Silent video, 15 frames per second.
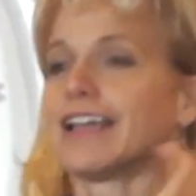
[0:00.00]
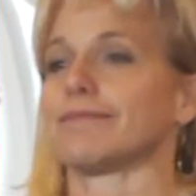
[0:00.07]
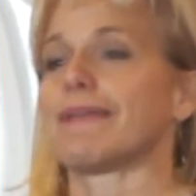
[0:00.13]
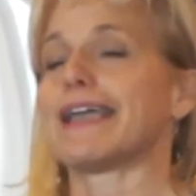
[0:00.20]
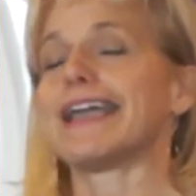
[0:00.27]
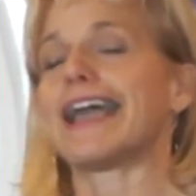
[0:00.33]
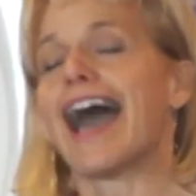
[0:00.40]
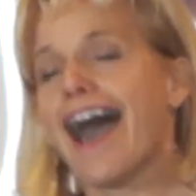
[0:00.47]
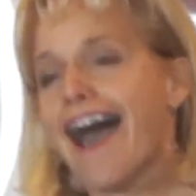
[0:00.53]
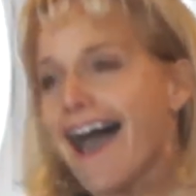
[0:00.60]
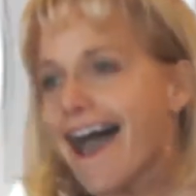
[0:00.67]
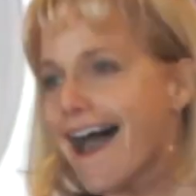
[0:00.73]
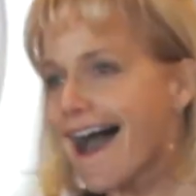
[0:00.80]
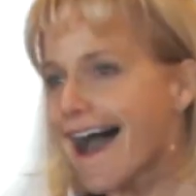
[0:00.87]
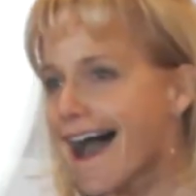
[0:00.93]
May
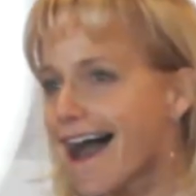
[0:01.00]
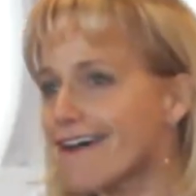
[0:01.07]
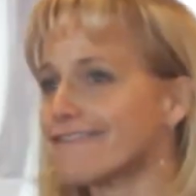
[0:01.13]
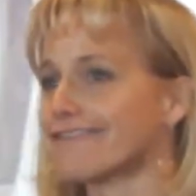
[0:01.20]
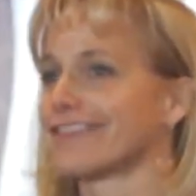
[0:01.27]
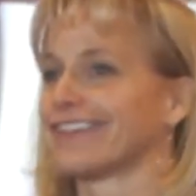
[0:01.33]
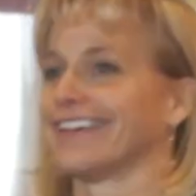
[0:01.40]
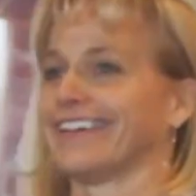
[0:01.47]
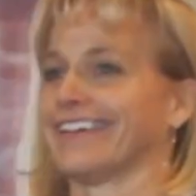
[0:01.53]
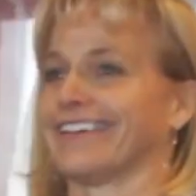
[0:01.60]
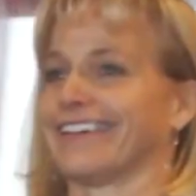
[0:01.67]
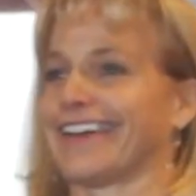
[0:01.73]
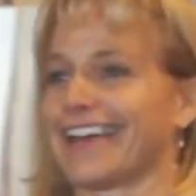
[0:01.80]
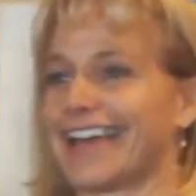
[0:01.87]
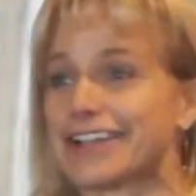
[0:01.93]
have
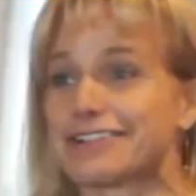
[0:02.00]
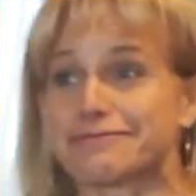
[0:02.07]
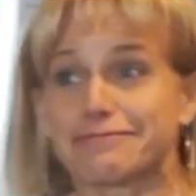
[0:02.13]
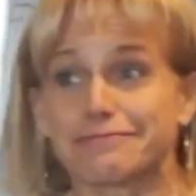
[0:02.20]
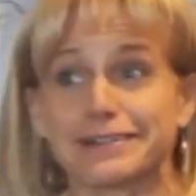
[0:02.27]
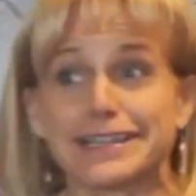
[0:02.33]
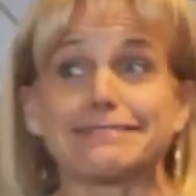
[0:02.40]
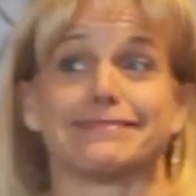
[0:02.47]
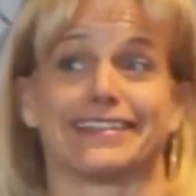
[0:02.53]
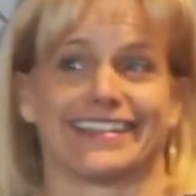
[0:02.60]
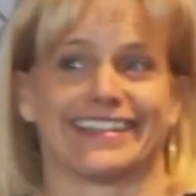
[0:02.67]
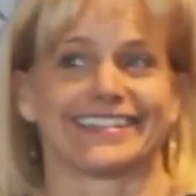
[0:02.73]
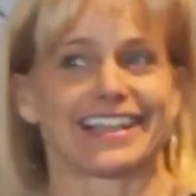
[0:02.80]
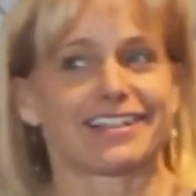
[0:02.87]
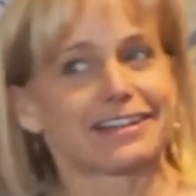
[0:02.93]
agreement,